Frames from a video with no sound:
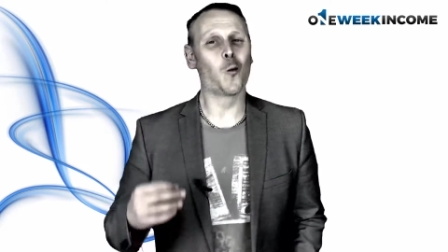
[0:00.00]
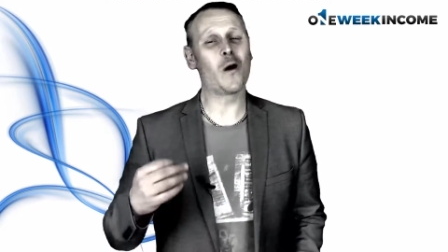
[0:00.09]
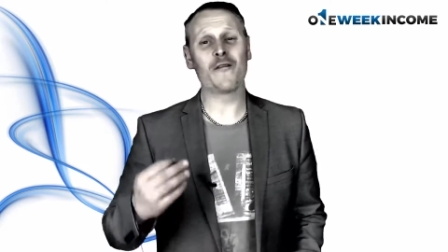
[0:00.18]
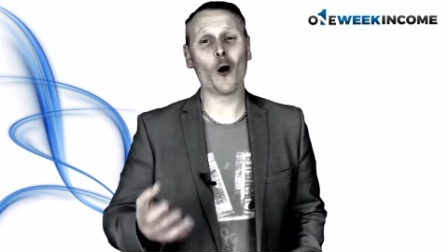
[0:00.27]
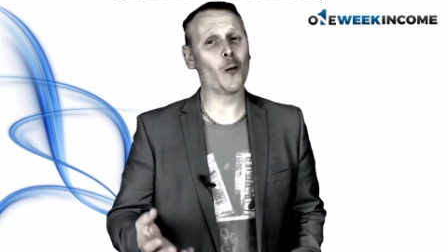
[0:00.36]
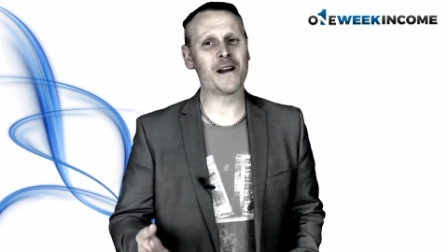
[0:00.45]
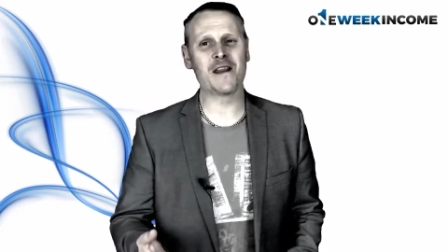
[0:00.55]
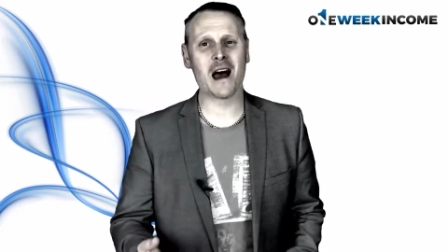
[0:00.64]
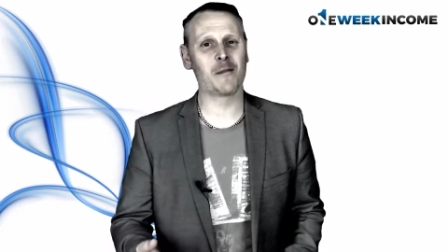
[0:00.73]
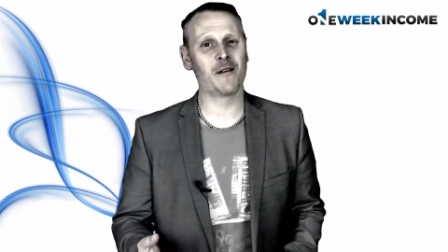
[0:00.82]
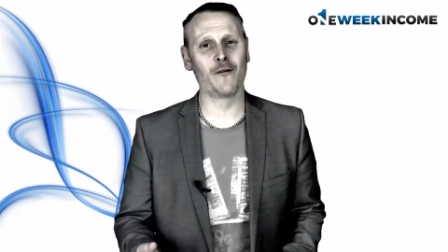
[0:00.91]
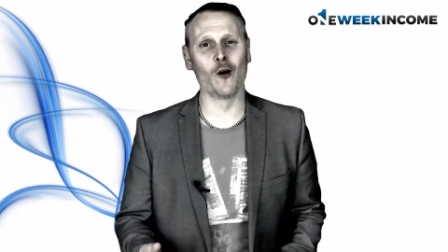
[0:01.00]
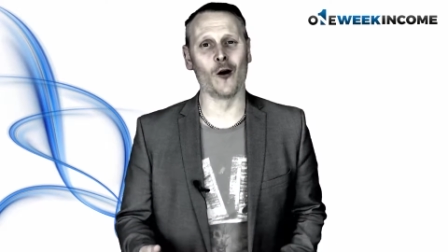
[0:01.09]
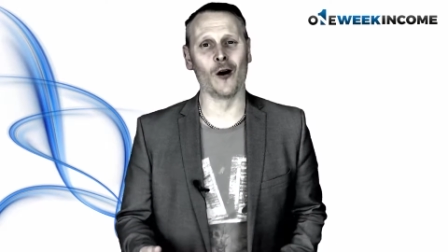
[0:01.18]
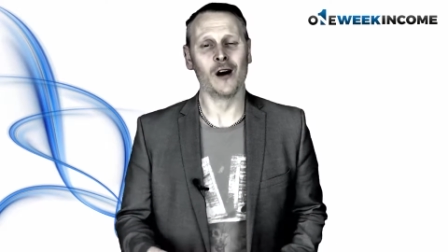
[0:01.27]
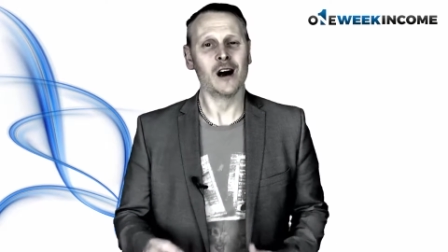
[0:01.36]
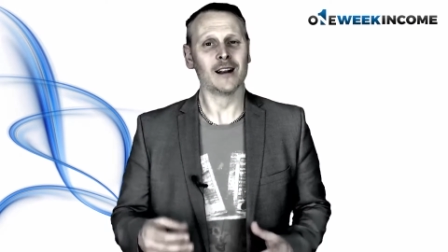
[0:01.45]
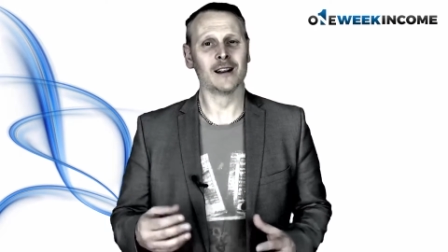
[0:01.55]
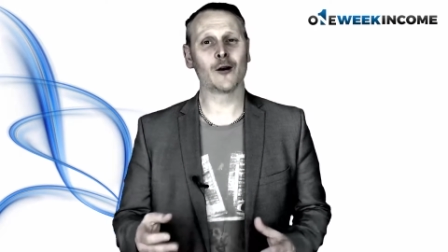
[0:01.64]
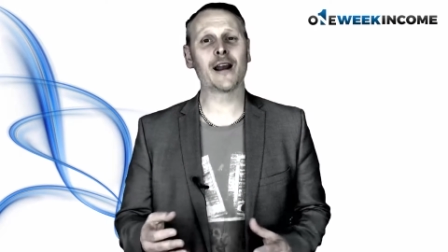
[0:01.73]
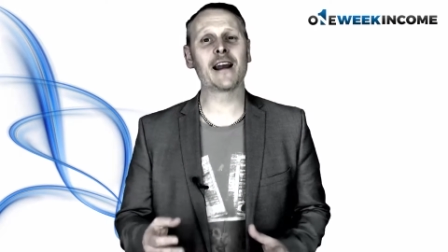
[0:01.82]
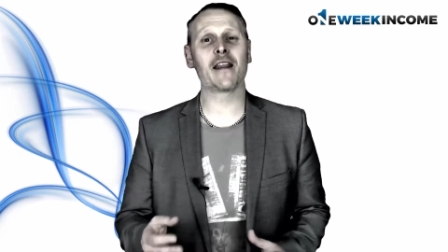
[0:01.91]
we've all been there before,
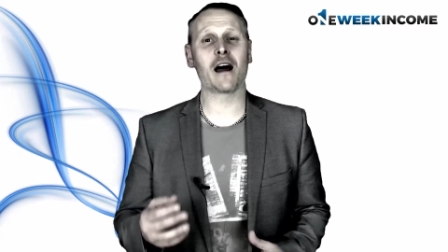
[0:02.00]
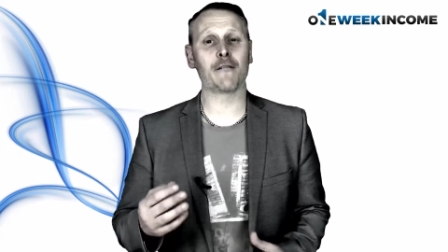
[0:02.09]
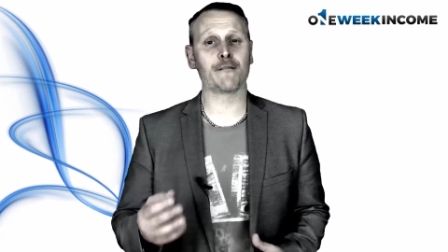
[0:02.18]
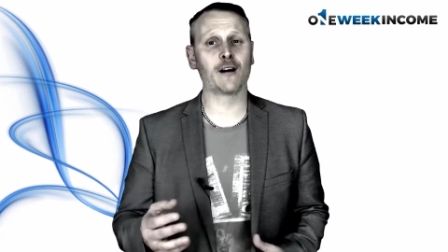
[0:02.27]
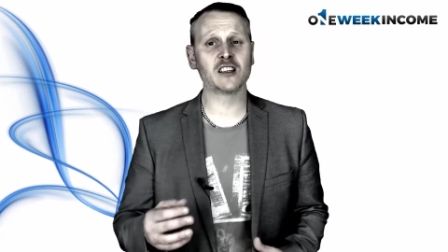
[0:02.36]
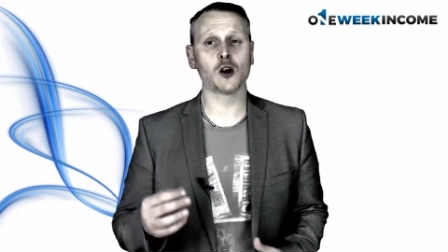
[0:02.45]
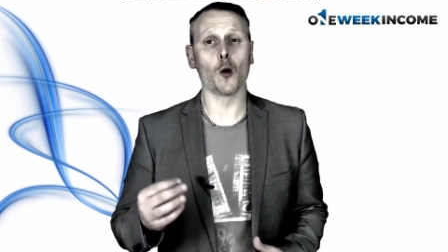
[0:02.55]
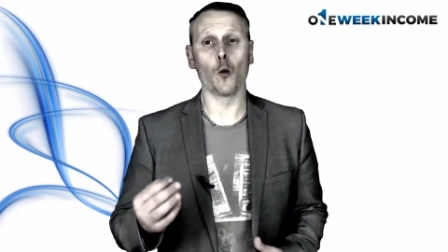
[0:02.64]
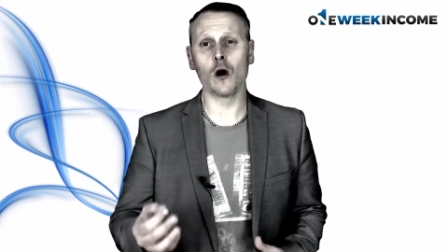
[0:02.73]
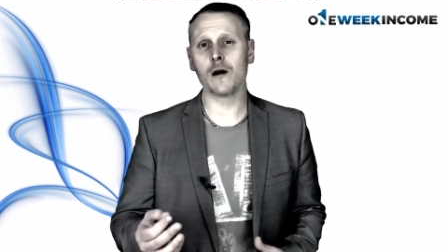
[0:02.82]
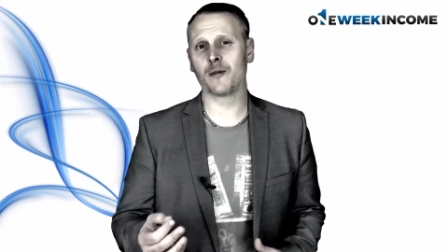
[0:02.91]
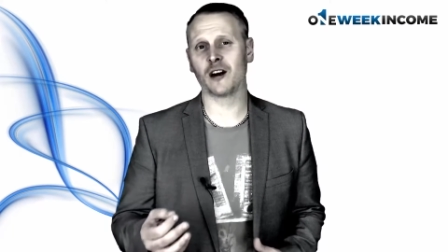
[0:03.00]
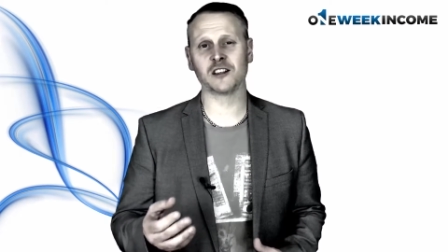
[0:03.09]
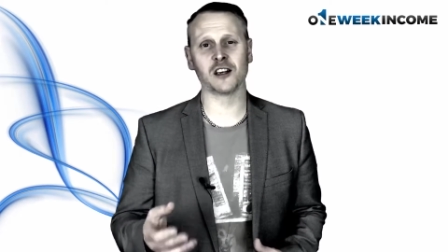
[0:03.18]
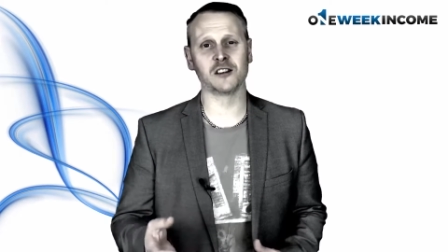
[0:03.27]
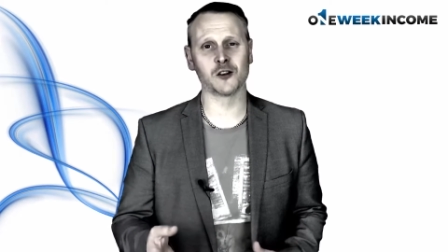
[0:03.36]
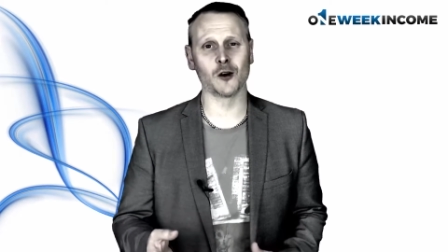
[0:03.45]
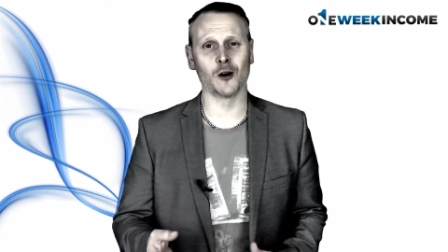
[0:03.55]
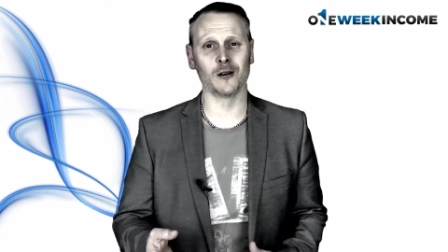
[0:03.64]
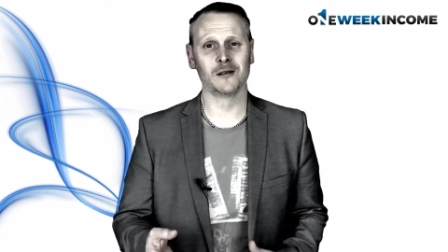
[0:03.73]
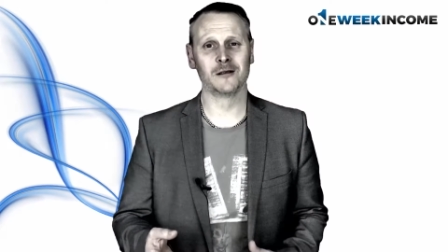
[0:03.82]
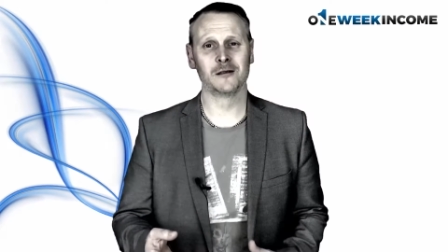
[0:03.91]
looking at that fresh WordPress install,